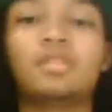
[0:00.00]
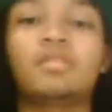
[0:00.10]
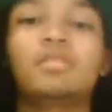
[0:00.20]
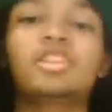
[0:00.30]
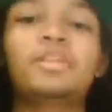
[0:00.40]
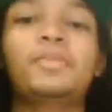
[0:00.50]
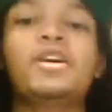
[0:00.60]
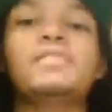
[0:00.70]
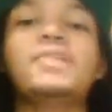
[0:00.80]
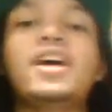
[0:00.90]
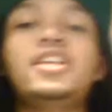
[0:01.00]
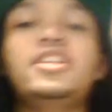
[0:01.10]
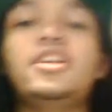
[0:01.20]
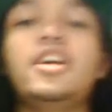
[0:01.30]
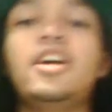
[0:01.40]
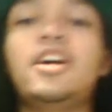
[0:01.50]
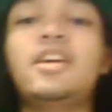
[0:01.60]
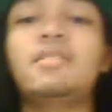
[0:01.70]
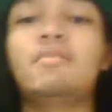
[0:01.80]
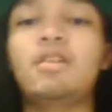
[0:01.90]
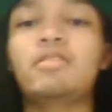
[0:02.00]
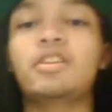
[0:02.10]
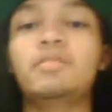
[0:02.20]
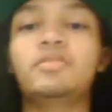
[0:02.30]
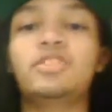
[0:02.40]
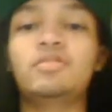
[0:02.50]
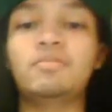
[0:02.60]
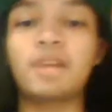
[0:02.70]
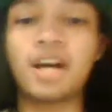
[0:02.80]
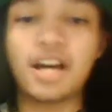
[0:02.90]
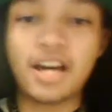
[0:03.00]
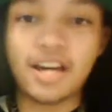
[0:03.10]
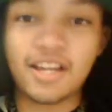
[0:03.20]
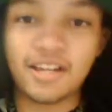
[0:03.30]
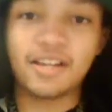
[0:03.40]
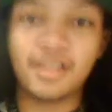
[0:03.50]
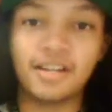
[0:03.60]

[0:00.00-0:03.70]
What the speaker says: What's up, everybody, and welcome to my